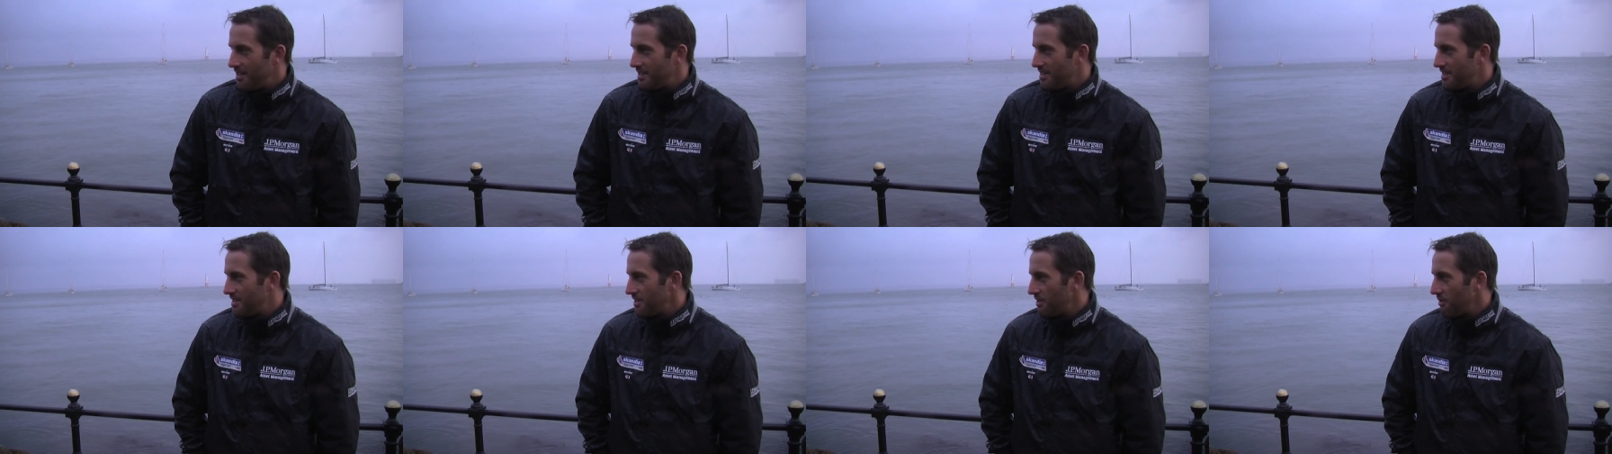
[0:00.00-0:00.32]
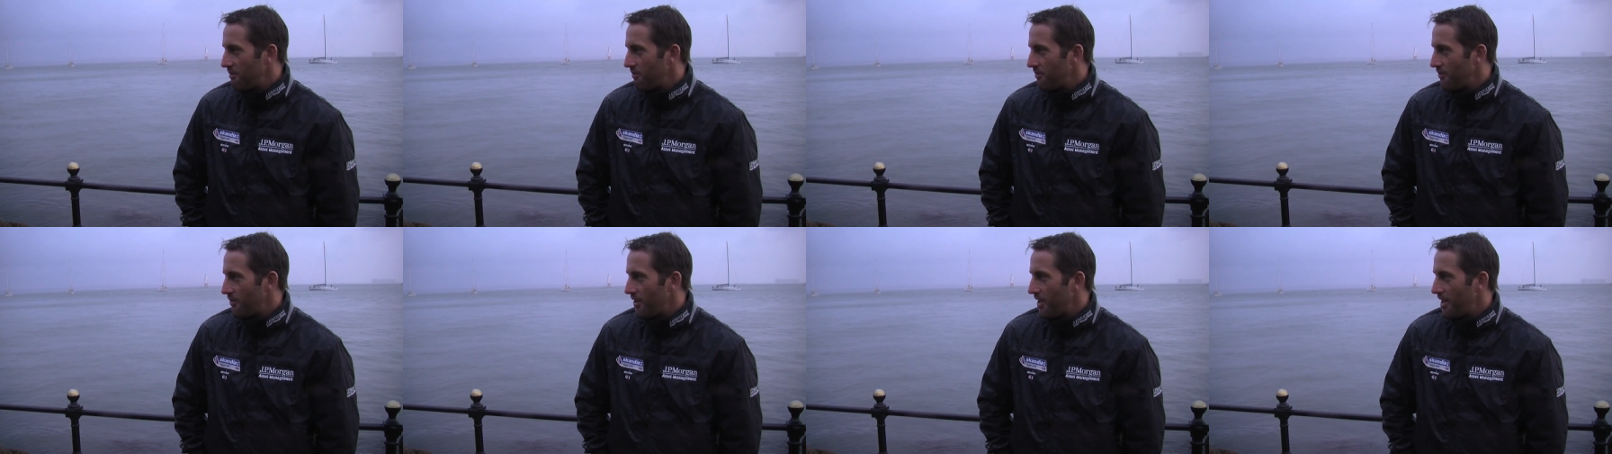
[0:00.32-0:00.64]
sort
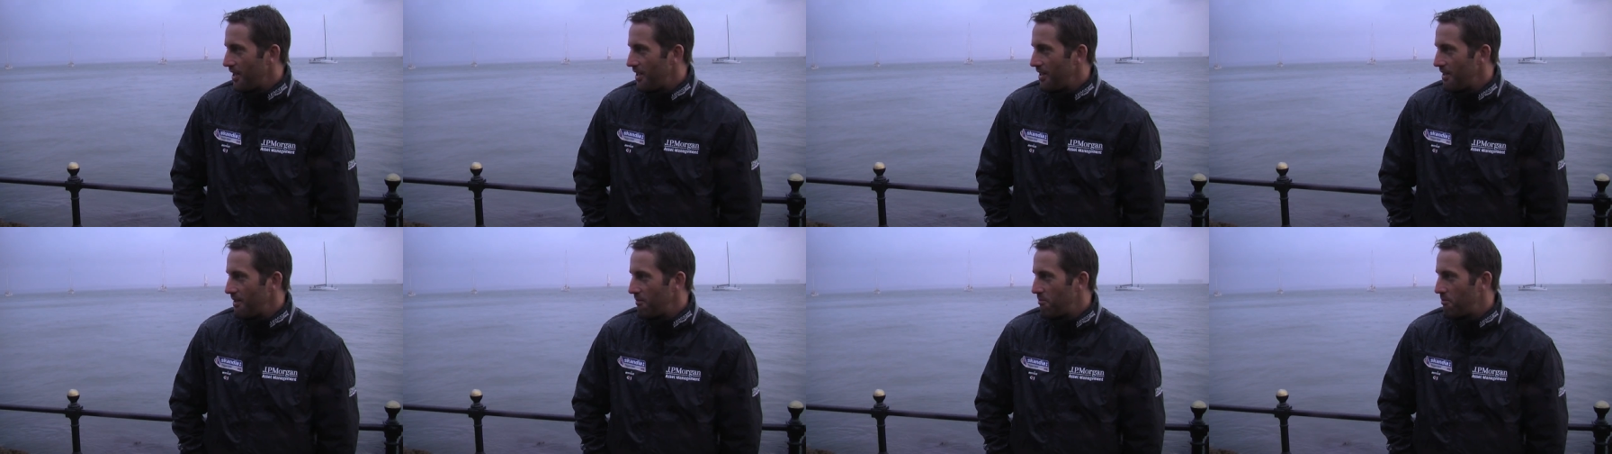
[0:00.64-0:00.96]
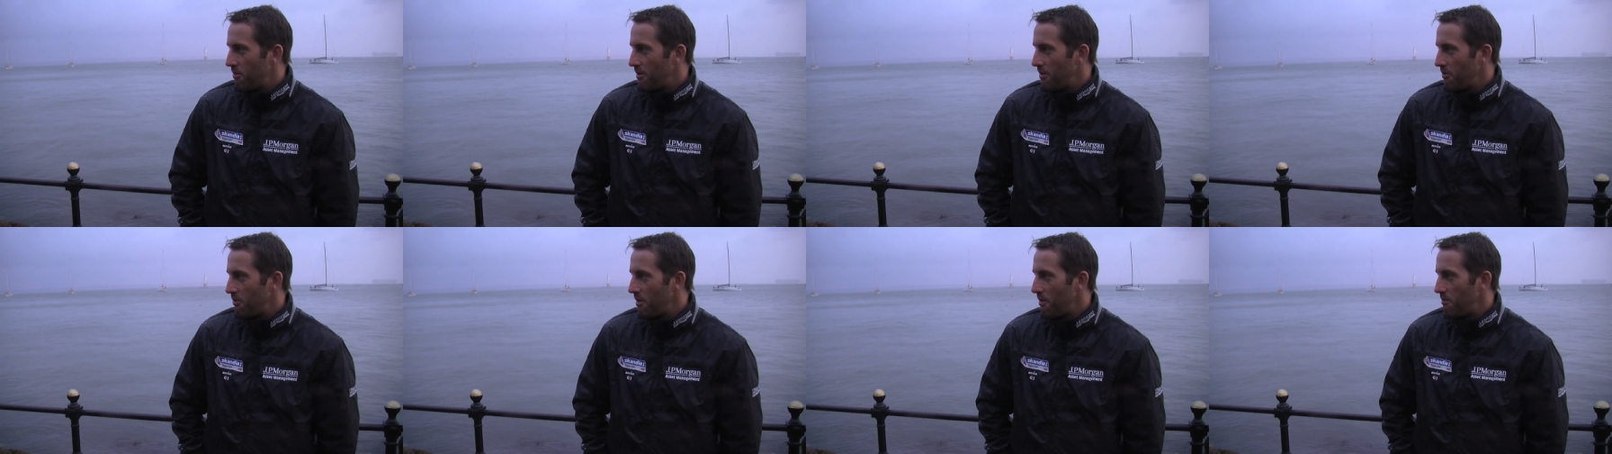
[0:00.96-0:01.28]
of uh,
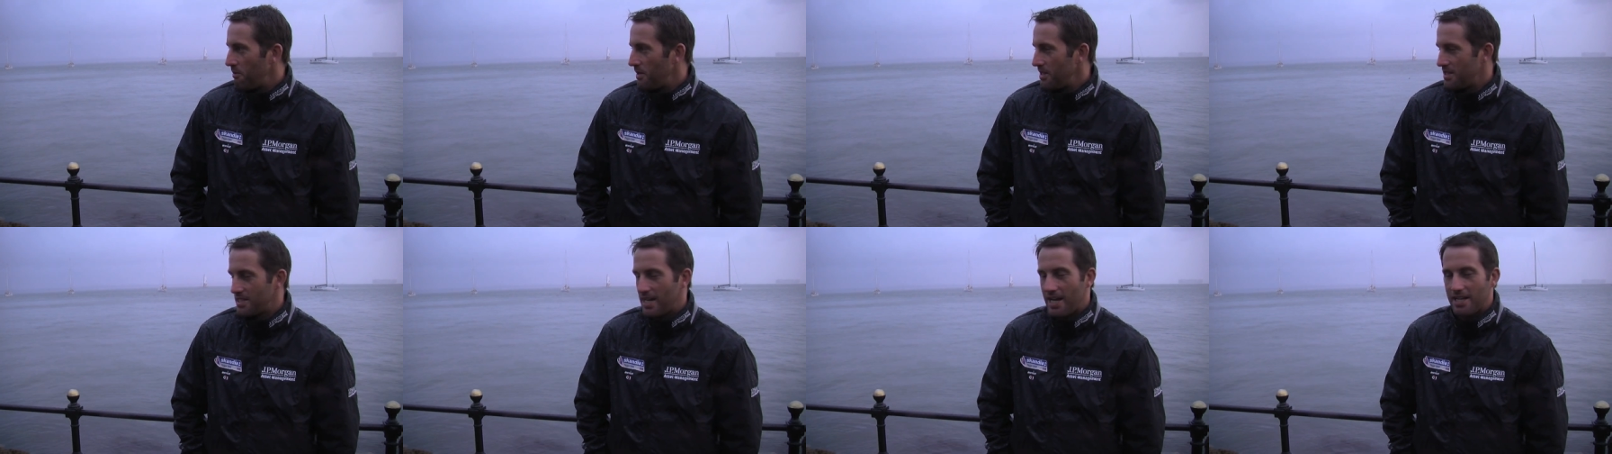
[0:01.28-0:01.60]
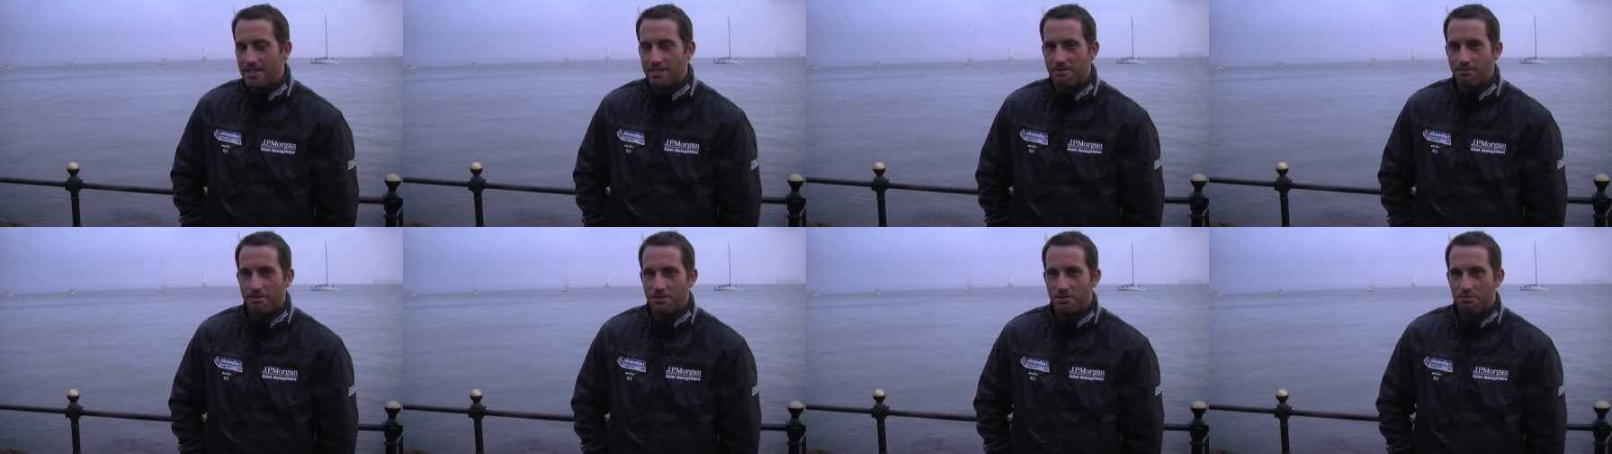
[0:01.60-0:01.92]
probably won't be as
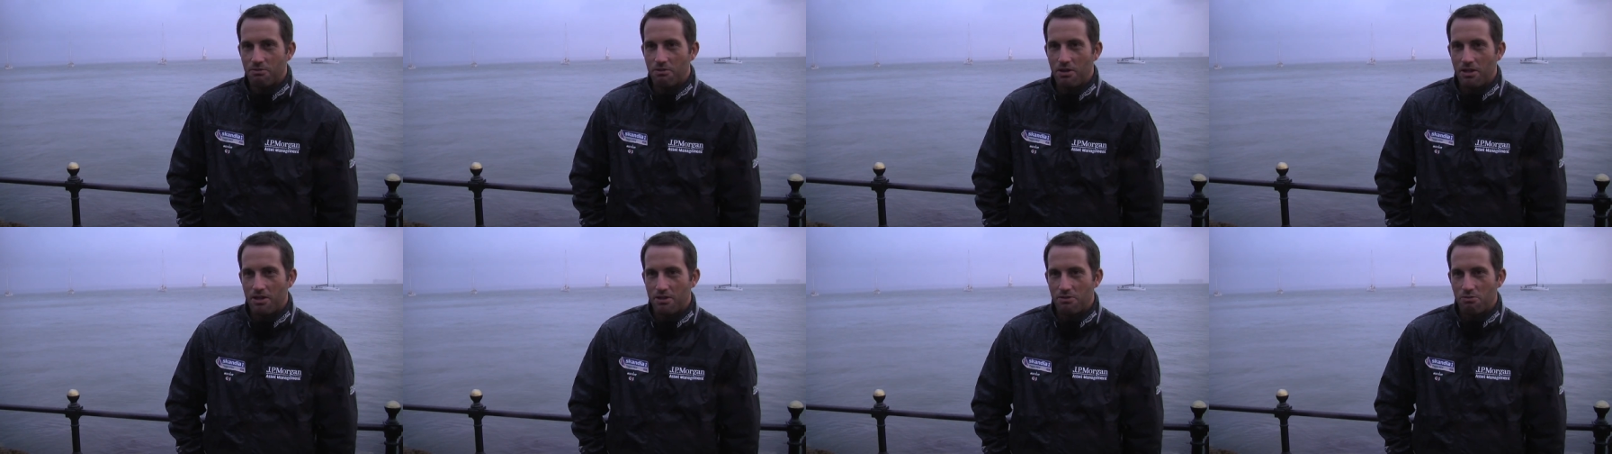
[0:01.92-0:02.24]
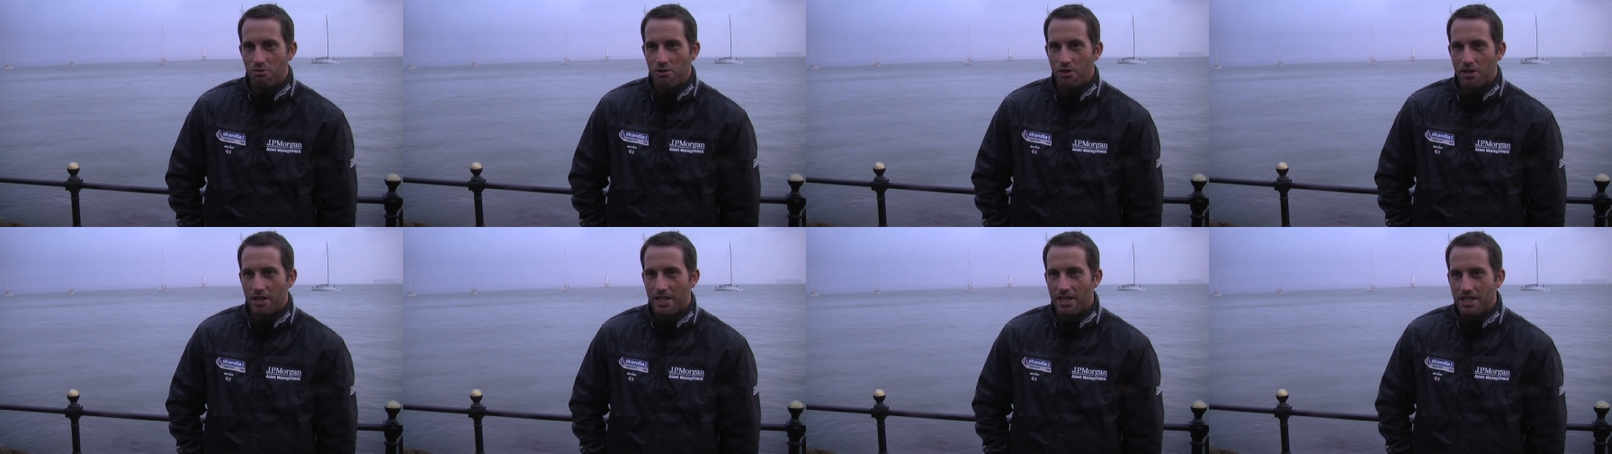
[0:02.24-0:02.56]
active as, as
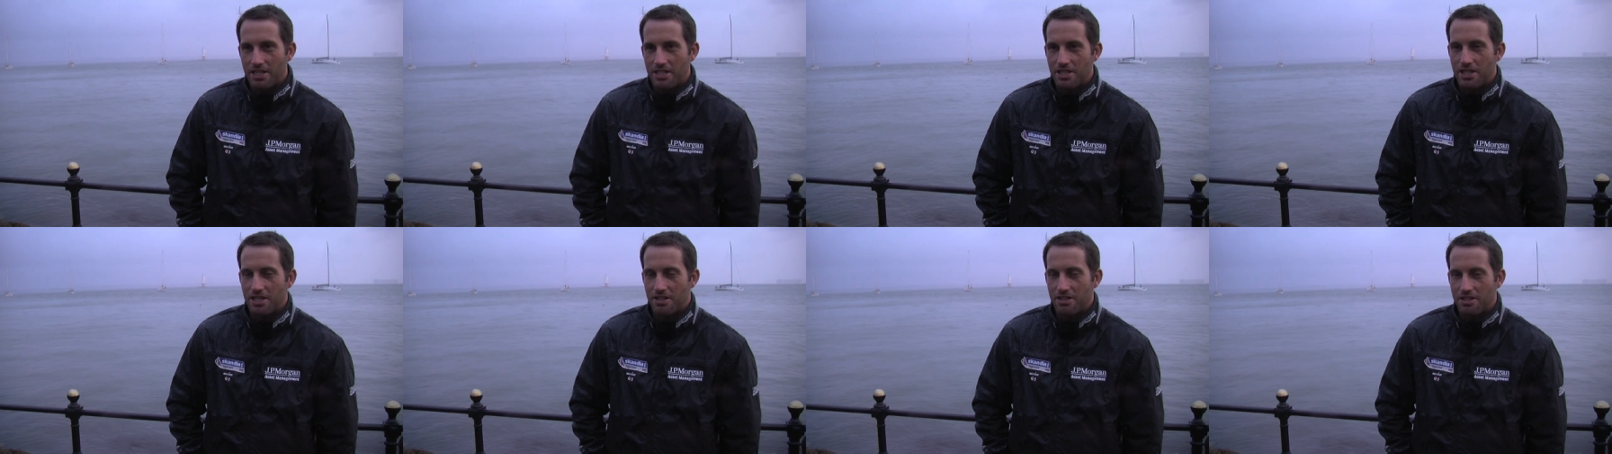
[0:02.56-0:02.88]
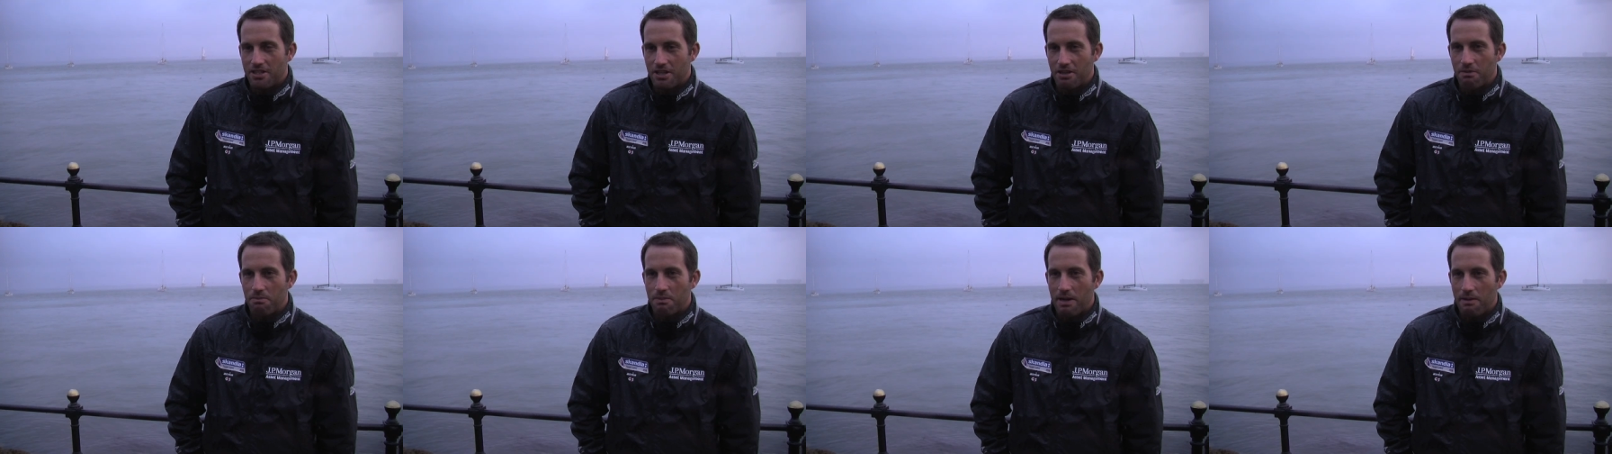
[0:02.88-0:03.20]
what he's used to.